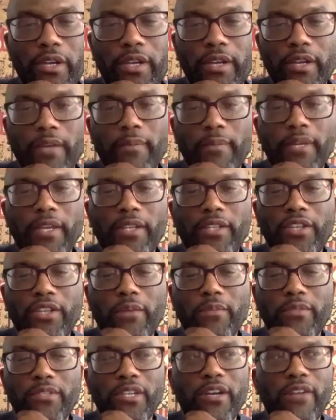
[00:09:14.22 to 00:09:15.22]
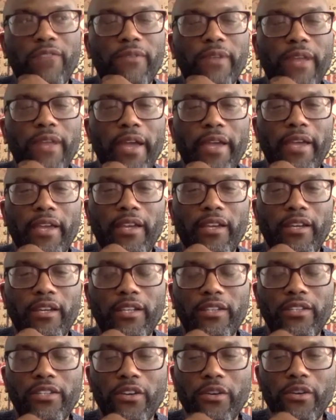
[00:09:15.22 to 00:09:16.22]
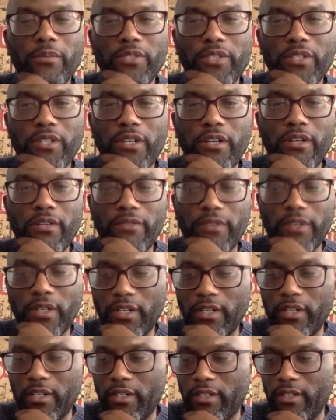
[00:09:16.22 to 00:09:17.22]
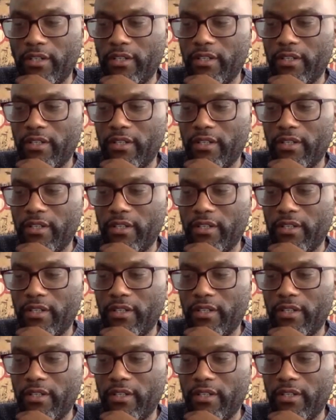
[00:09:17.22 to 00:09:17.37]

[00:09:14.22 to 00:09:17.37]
in terms of no,